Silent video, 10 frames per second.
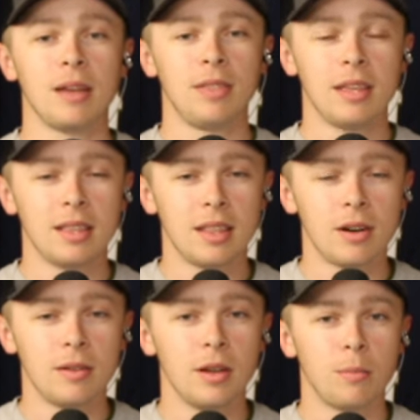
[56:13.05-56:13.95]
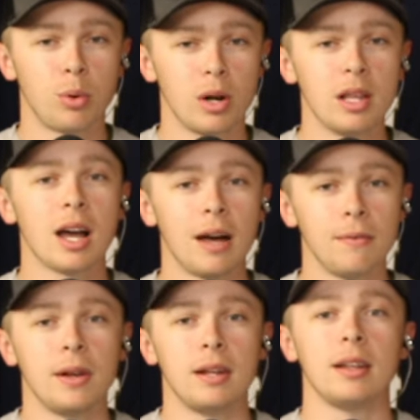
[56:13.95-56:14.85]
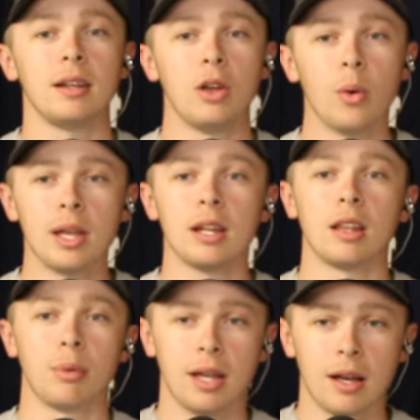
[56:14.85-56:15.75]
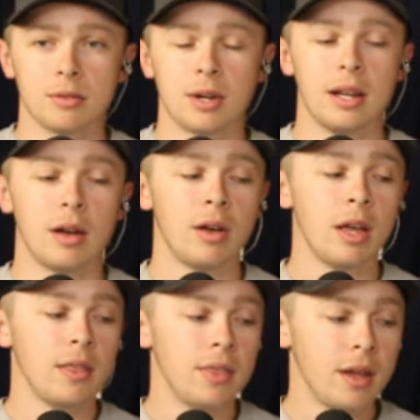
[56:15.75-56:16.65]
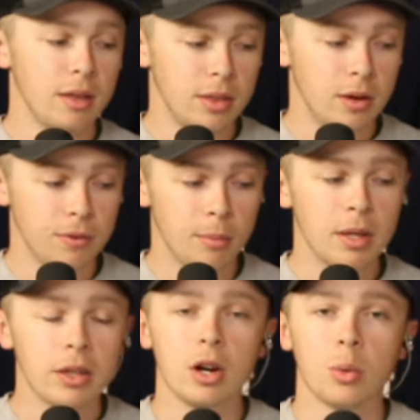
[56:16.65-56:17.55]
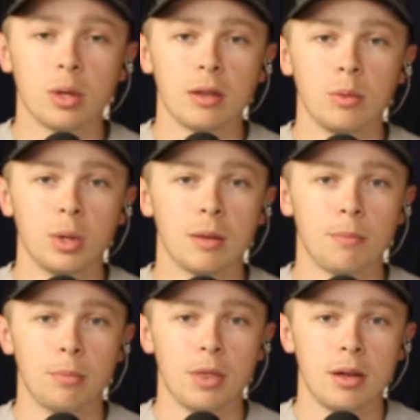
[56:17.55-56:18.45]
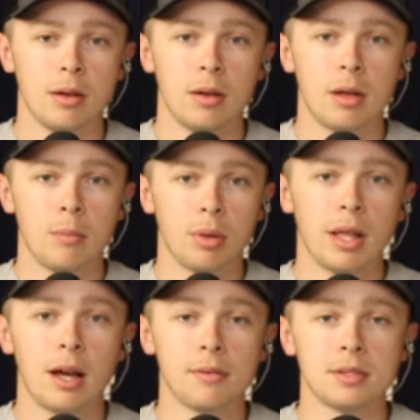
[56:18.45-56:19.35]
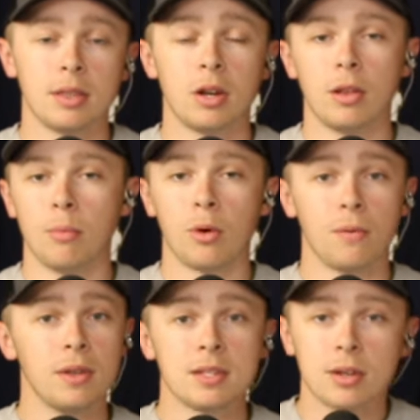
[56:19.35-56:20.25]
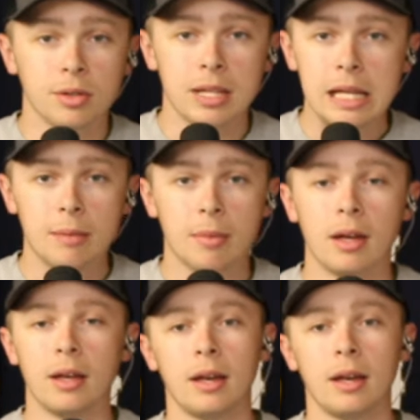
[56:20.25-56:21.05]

I think that they're pretty confident going into the playoffs right now. They're familiar with the playoffs. They're the more physical team.